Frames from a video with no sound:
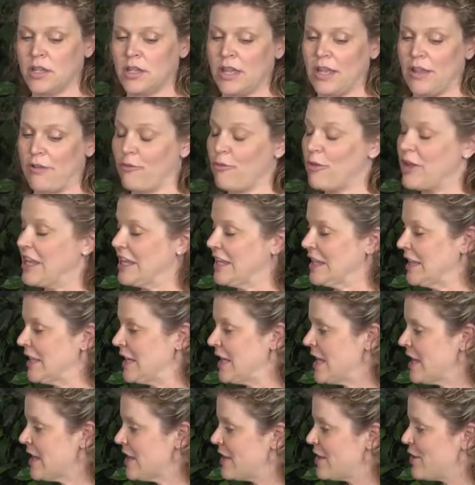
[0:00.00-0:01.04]
If we can
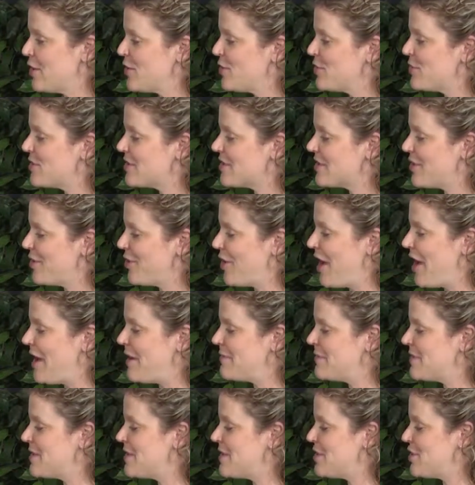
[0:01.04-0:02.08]
link those
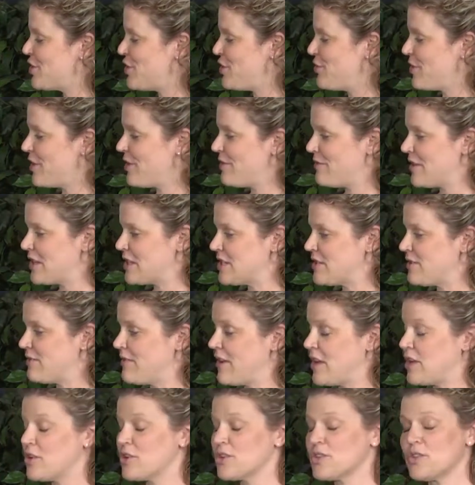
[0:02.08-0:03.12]
crimes to convicted
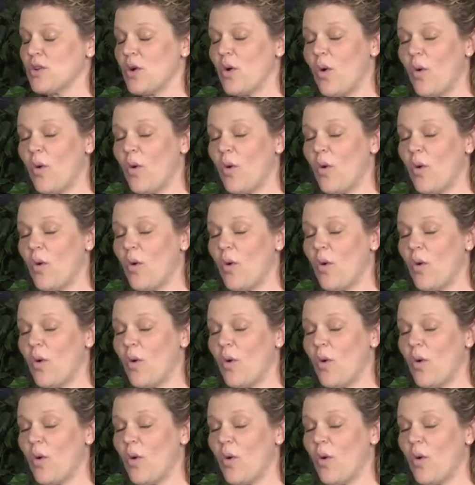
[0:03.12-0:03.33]
offenders